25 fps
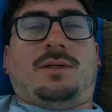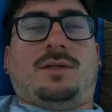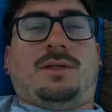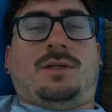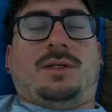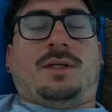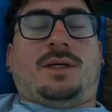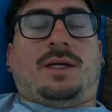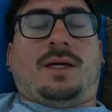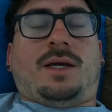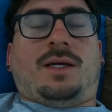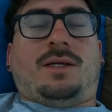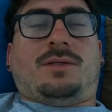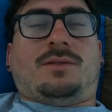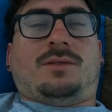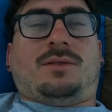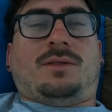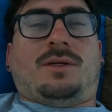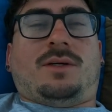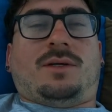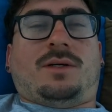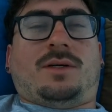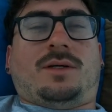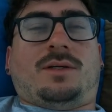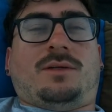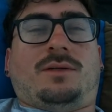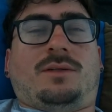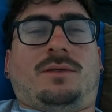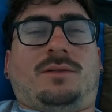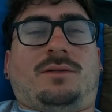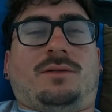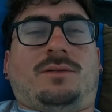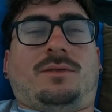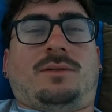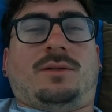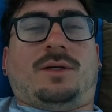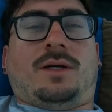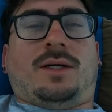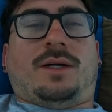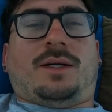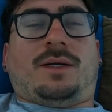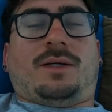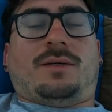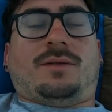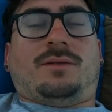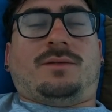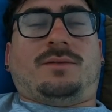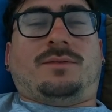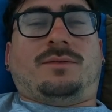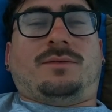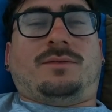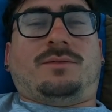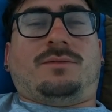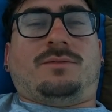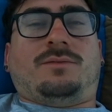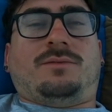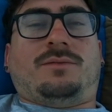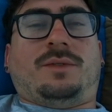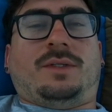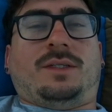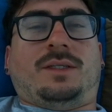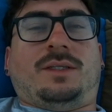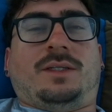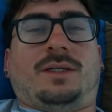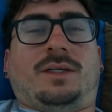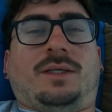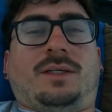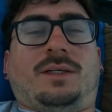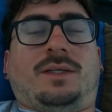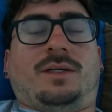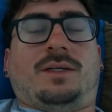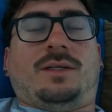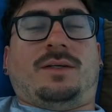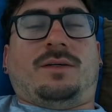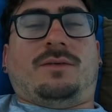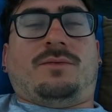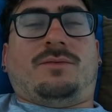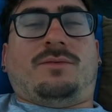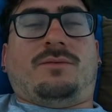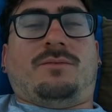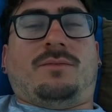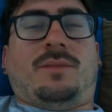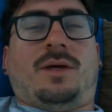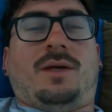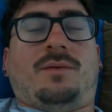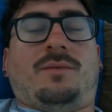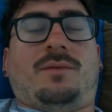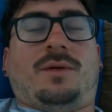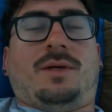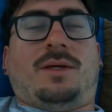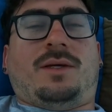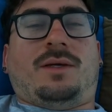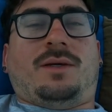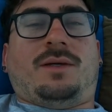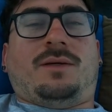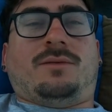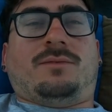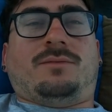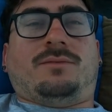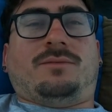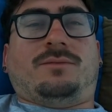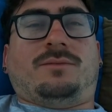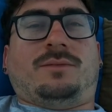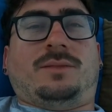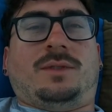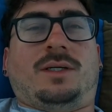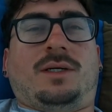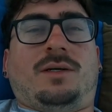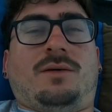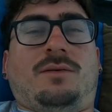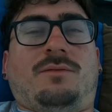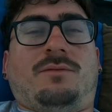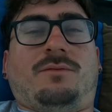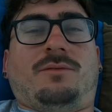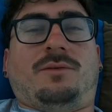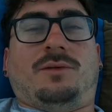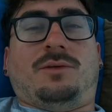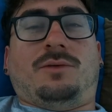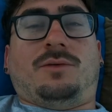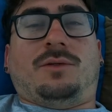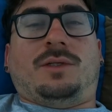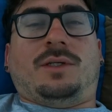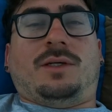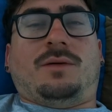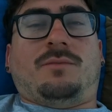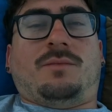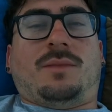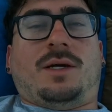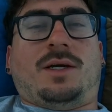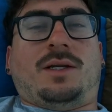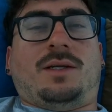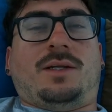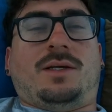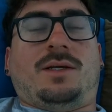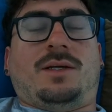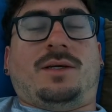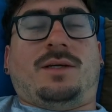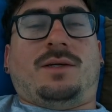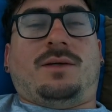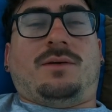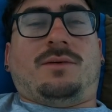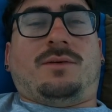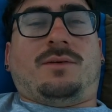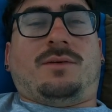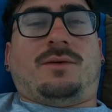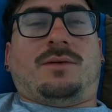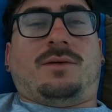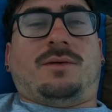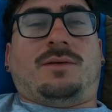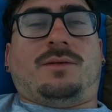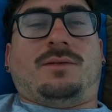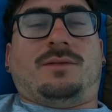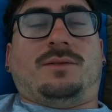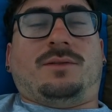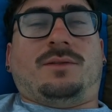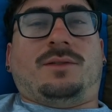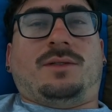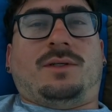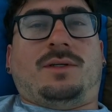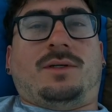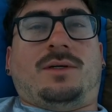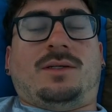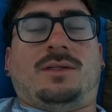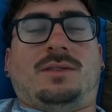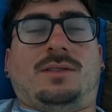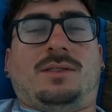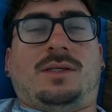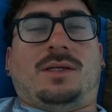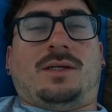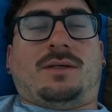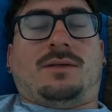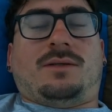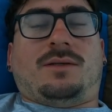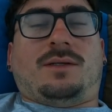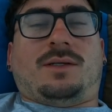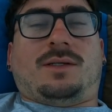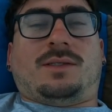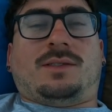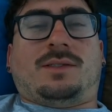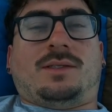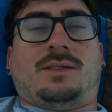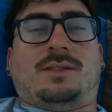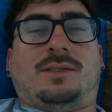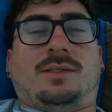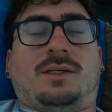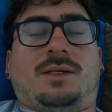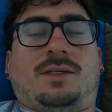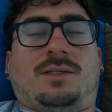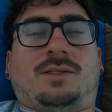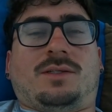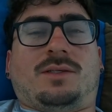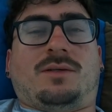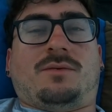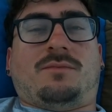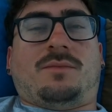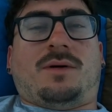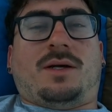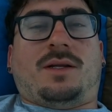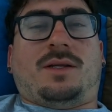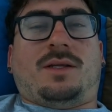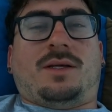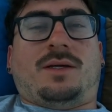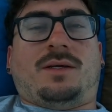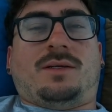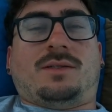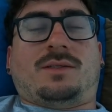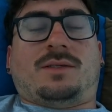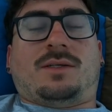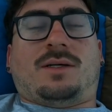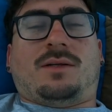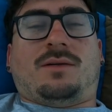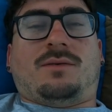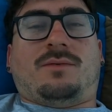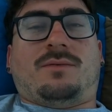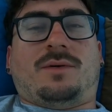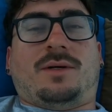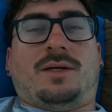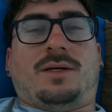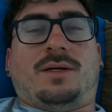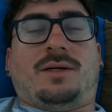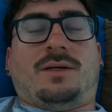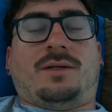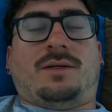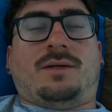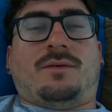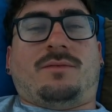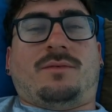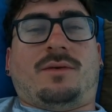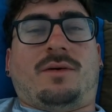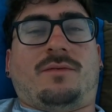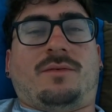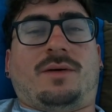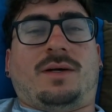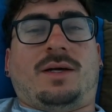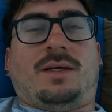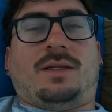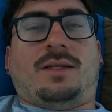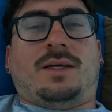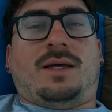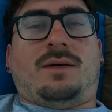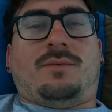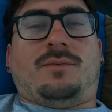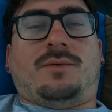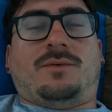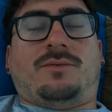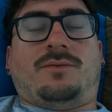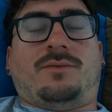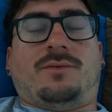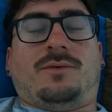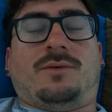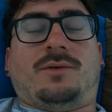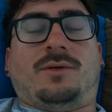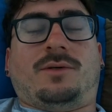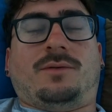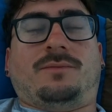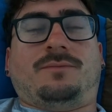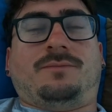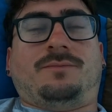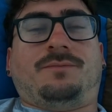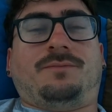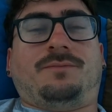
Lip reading: And occasionally I'll get a little like feeling of maybe fluid in my knee or tickling sensation in my knee. It's kind of weird. I've never had that before.